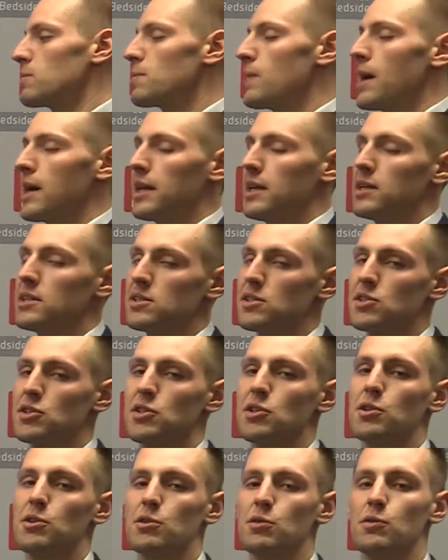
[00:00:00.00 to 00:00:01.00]
back in
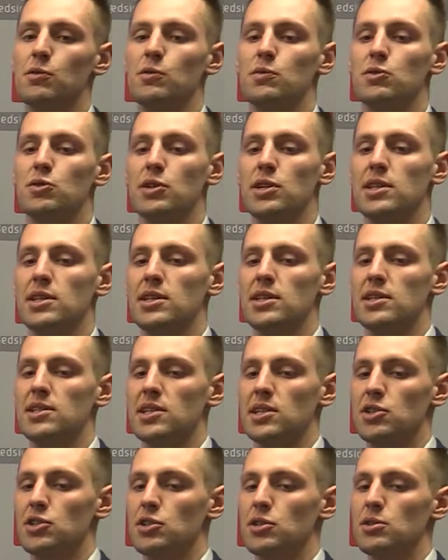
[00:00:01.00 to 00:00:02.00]
to treat these
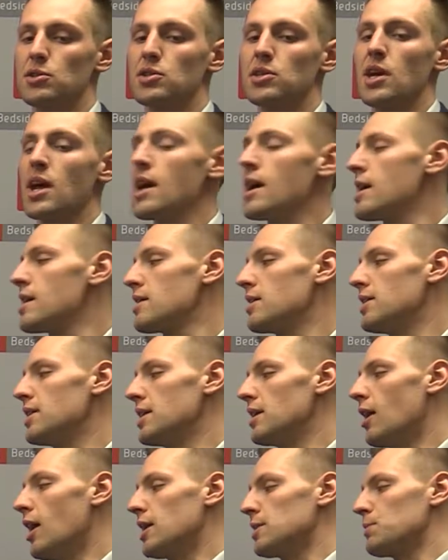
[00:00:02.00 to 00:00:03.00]
issues,
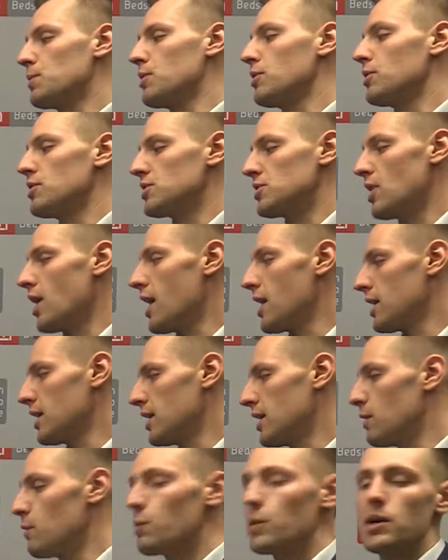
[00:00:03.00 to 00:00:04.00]
the hospital does not
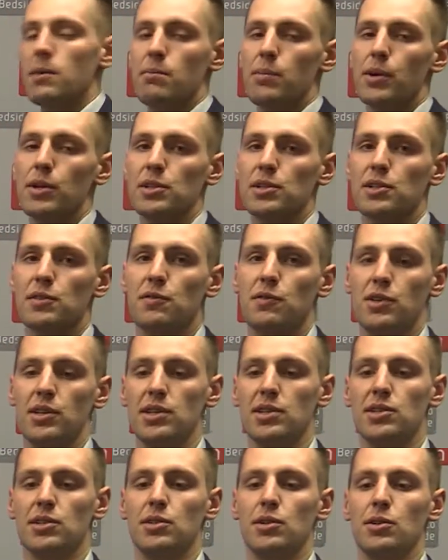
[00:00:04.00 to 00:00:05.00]
get reimbursed for
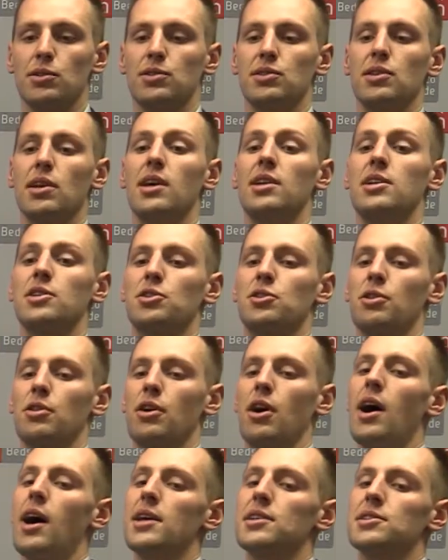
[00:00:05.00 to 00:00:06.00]
these additional
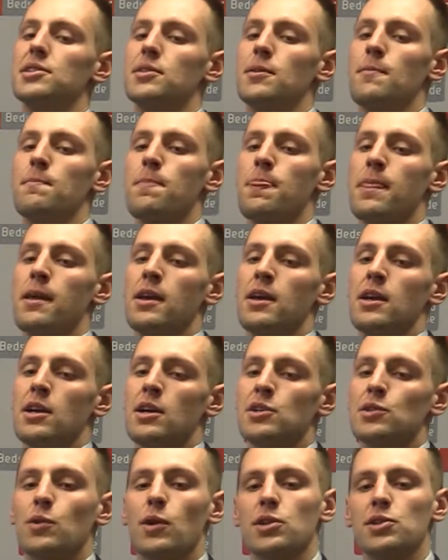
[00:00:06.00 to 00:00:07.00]
costs.
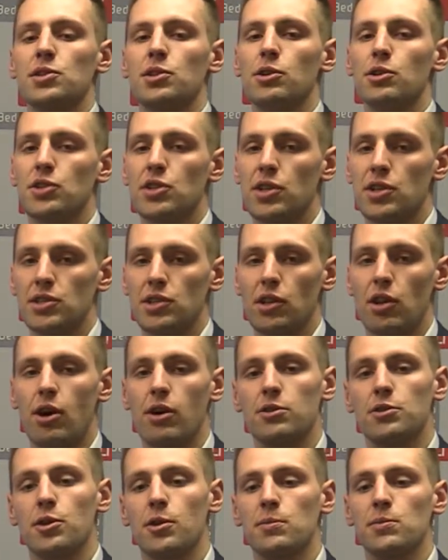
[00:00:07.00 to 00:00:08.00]
So our solution is a
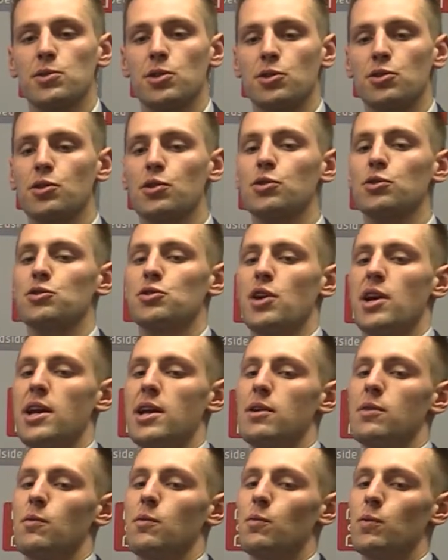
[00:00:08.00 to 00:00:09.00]
long-term surgical
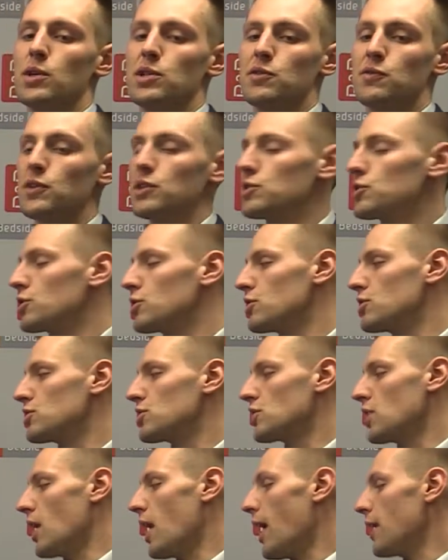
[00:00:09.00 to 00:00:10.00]
drain, which
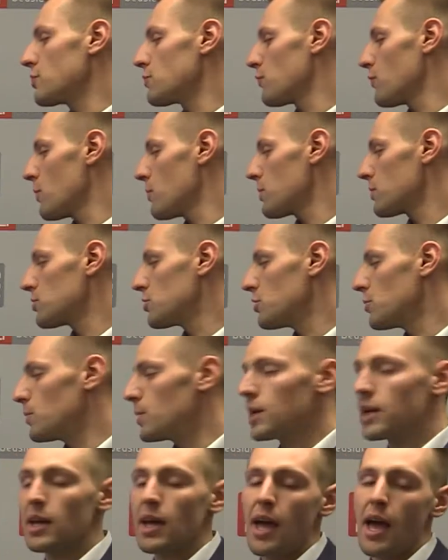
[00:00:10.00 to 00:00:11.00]
features hydrophobic
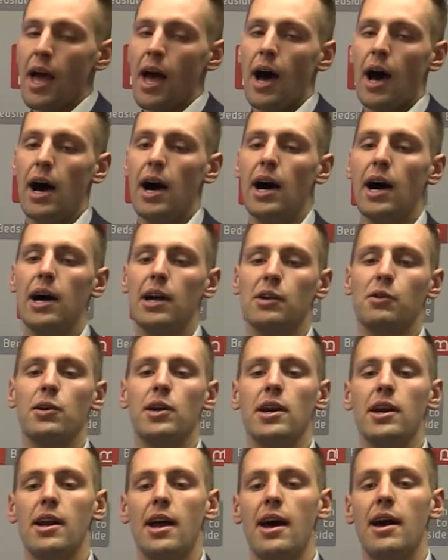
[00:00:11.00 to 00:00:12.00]
tubing
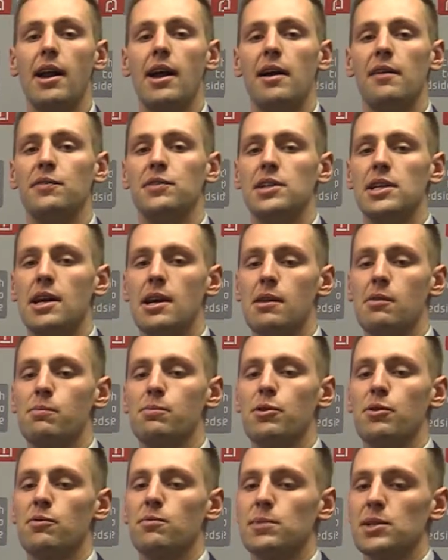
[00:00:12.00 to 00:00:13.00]
created out of
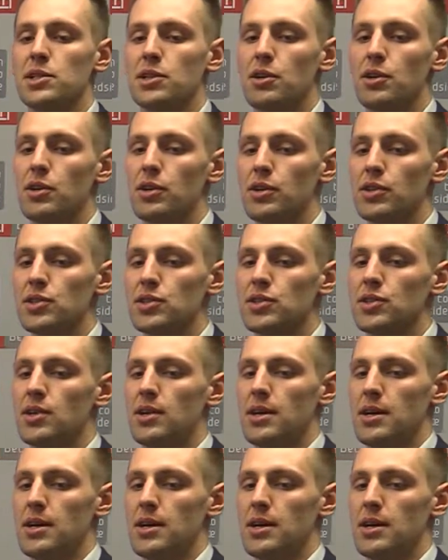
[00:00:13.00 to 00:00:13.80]
FDA-approved materials.